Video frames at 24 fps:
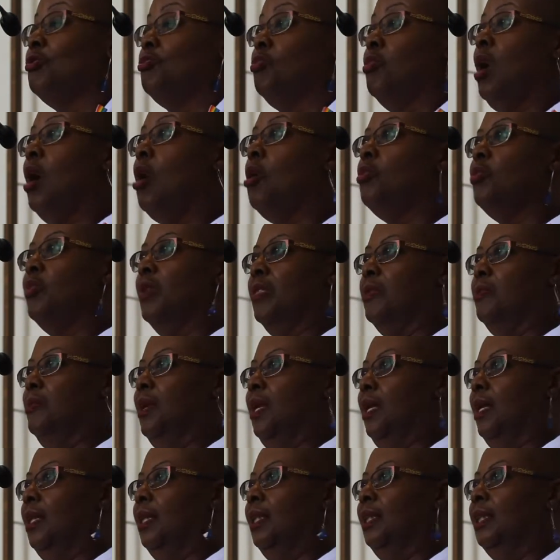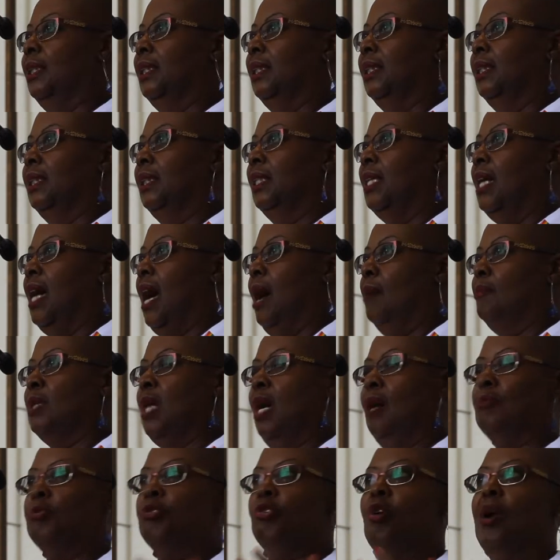wrong with me.
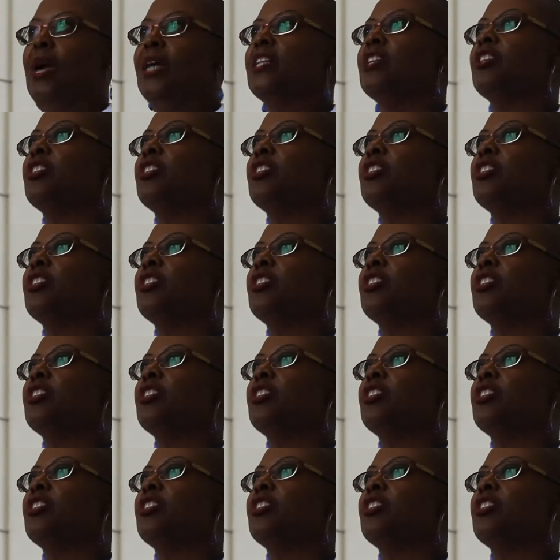I'm trying to